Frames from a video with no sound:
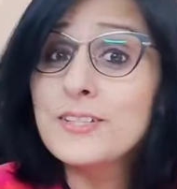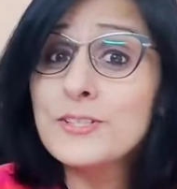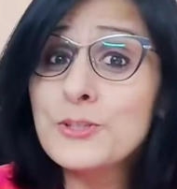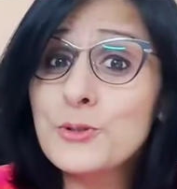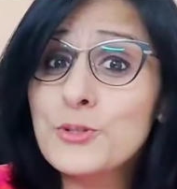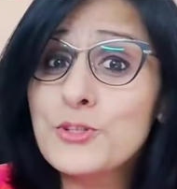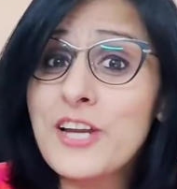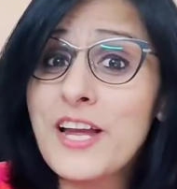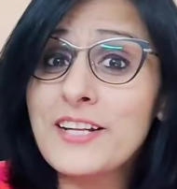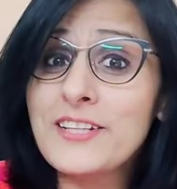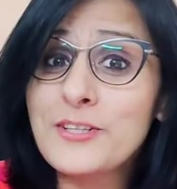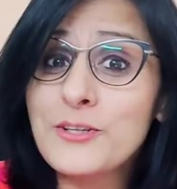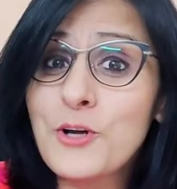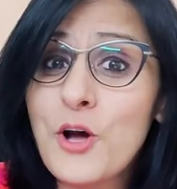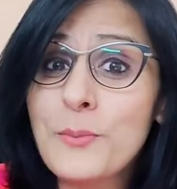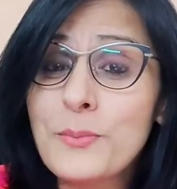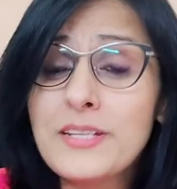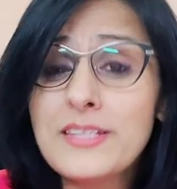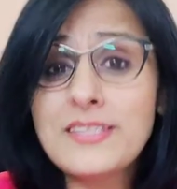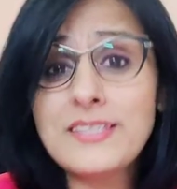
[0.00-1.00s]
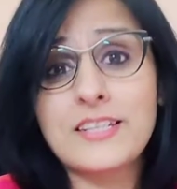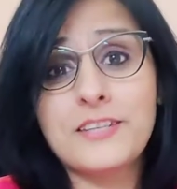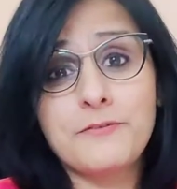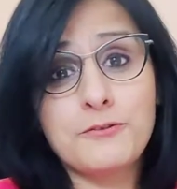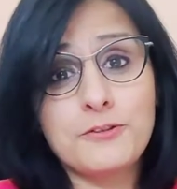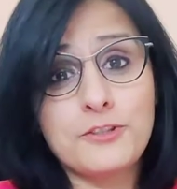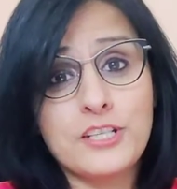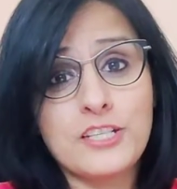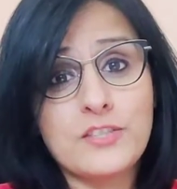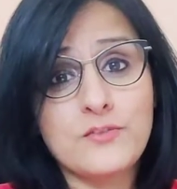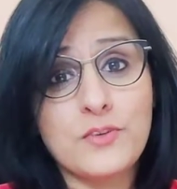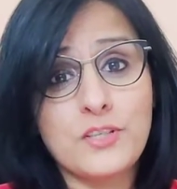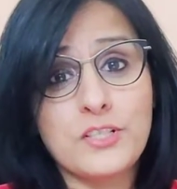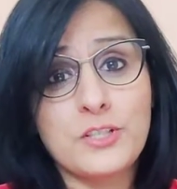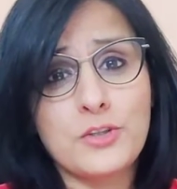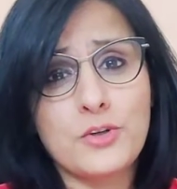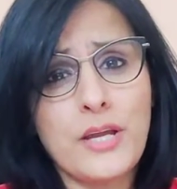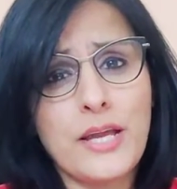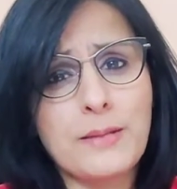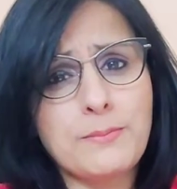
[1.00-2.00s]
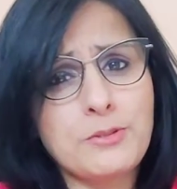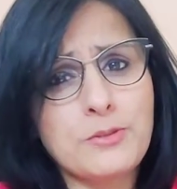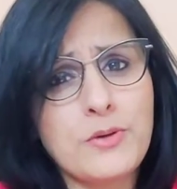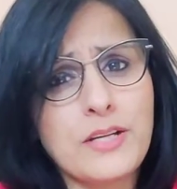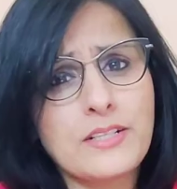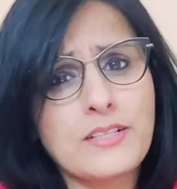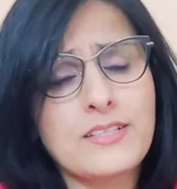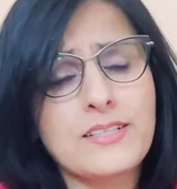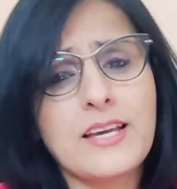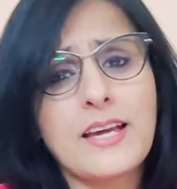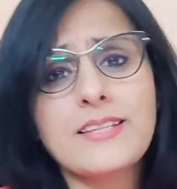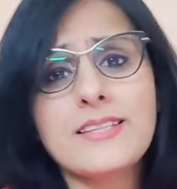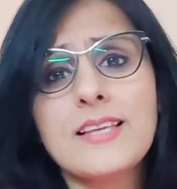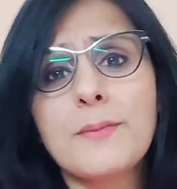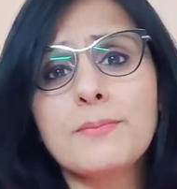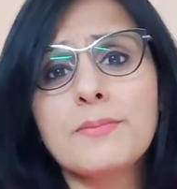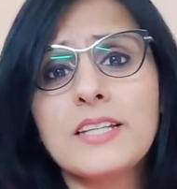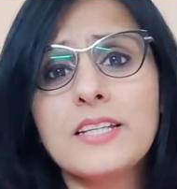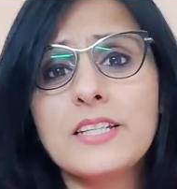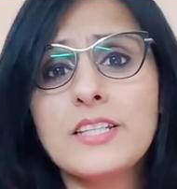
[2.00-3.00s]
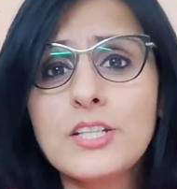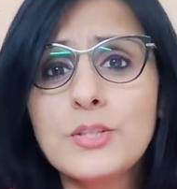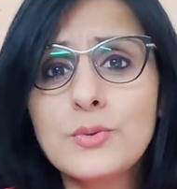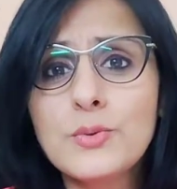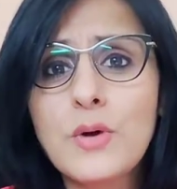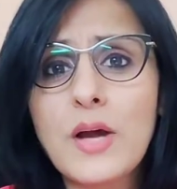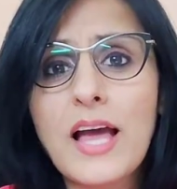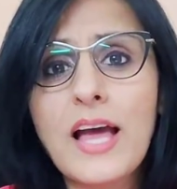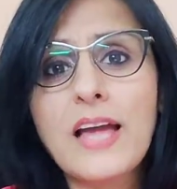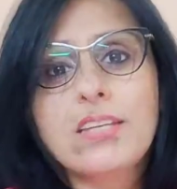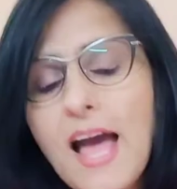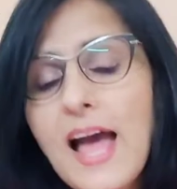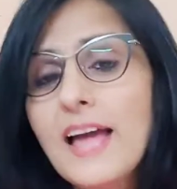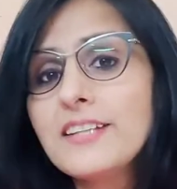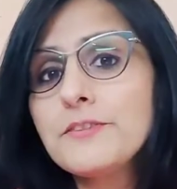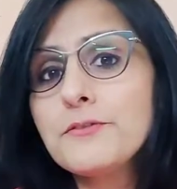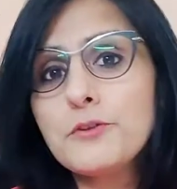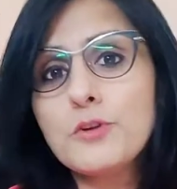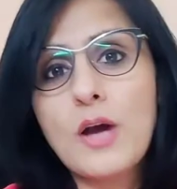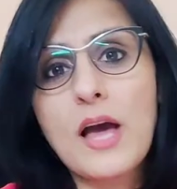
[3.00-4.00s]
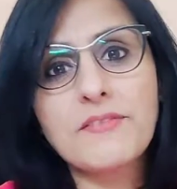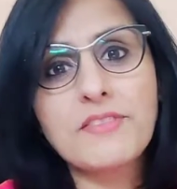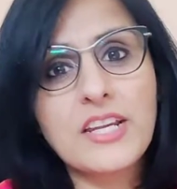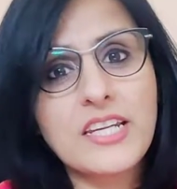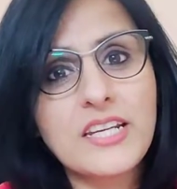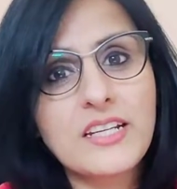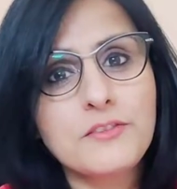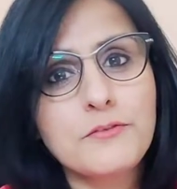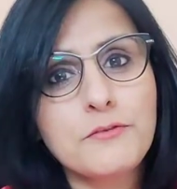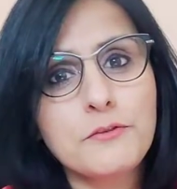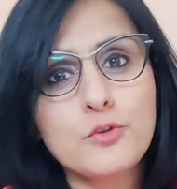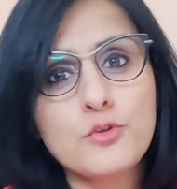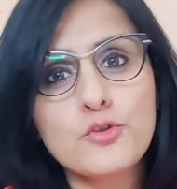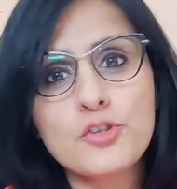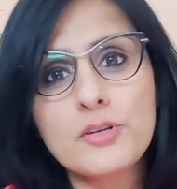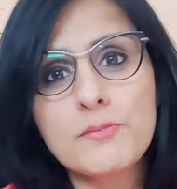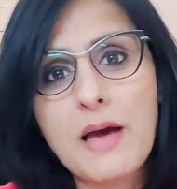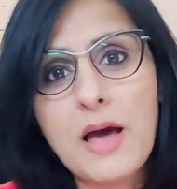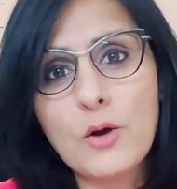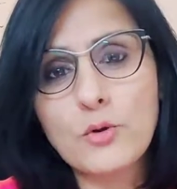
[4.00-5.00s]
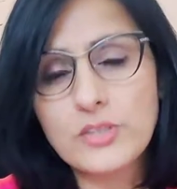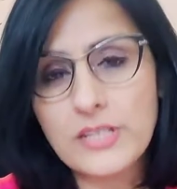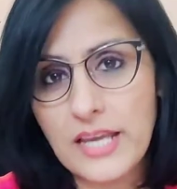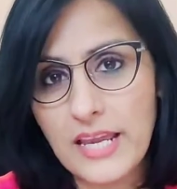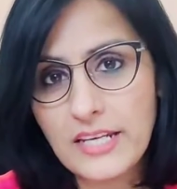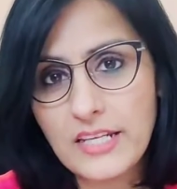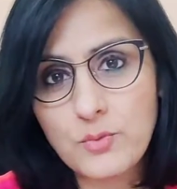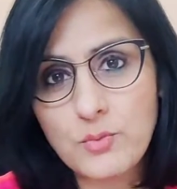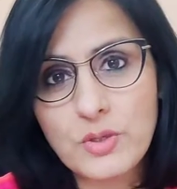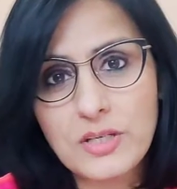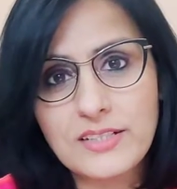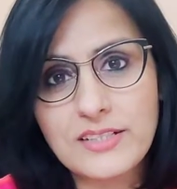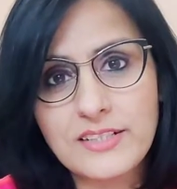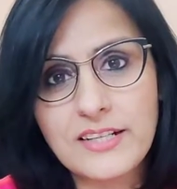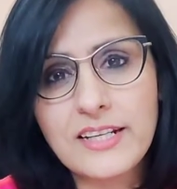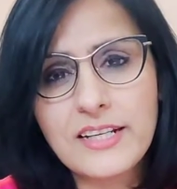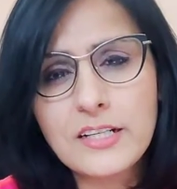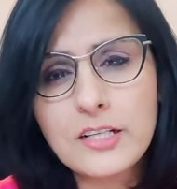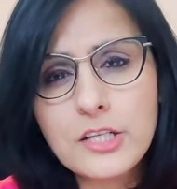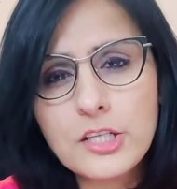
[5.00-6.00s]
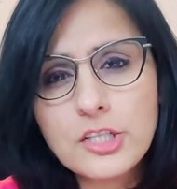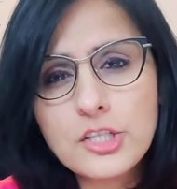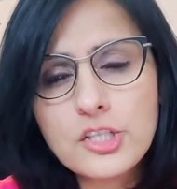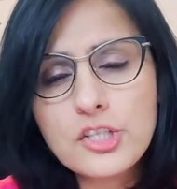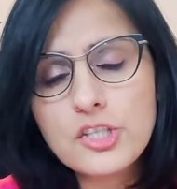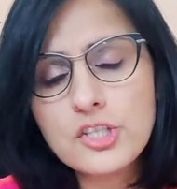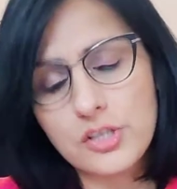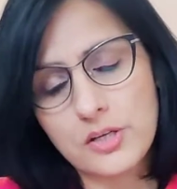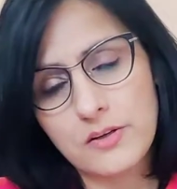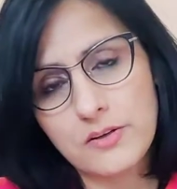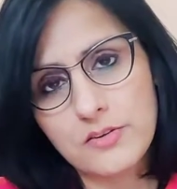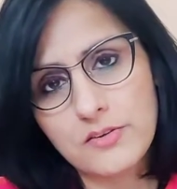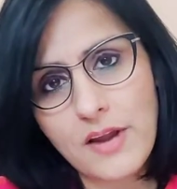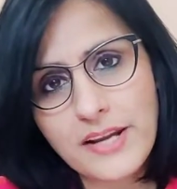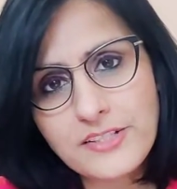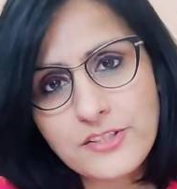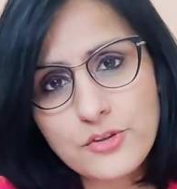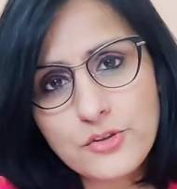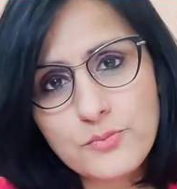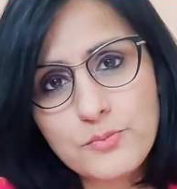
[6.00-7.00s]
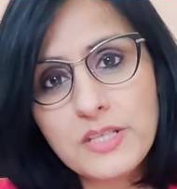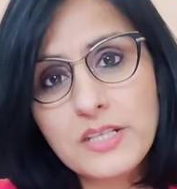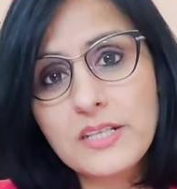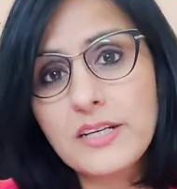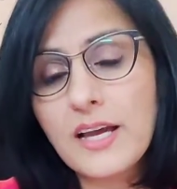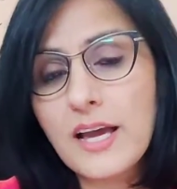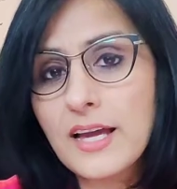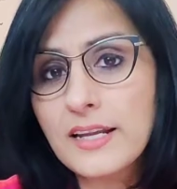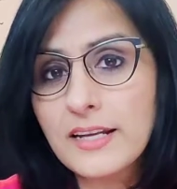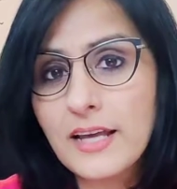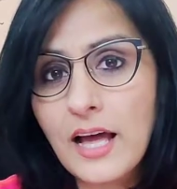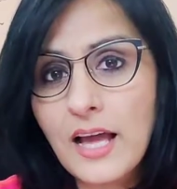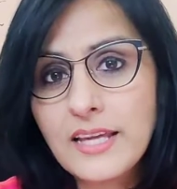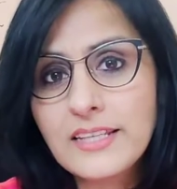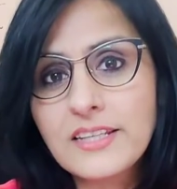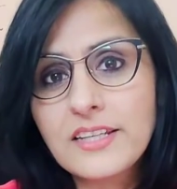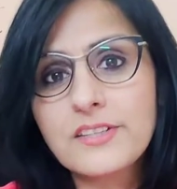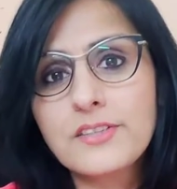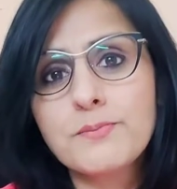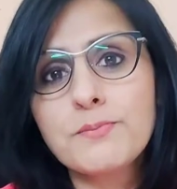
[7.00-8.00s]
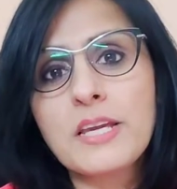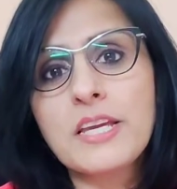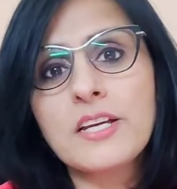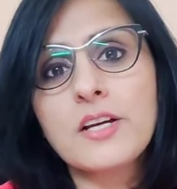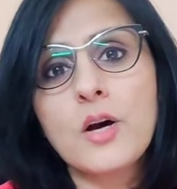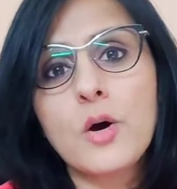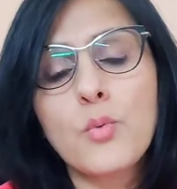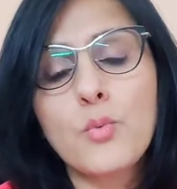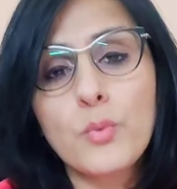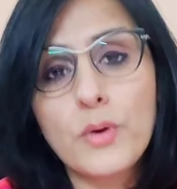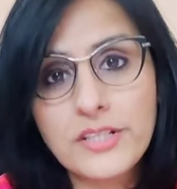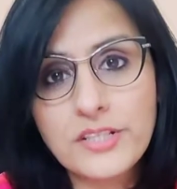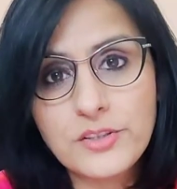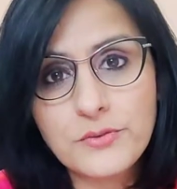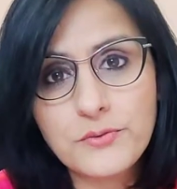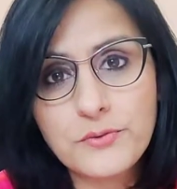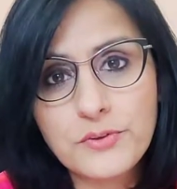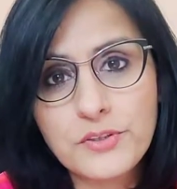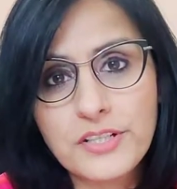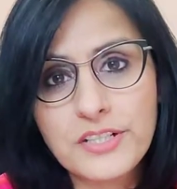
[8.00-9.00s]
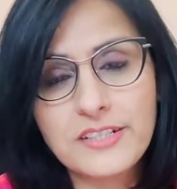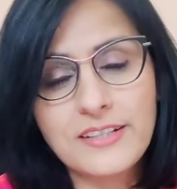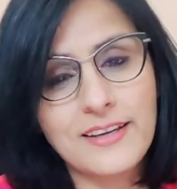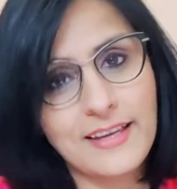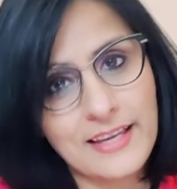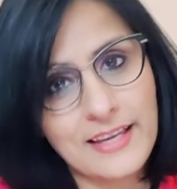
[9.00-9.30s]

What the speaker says: Do share in the comments if today's video helped you understand something new, and if you have any confusion about any word in English, write to me and I can make a video for it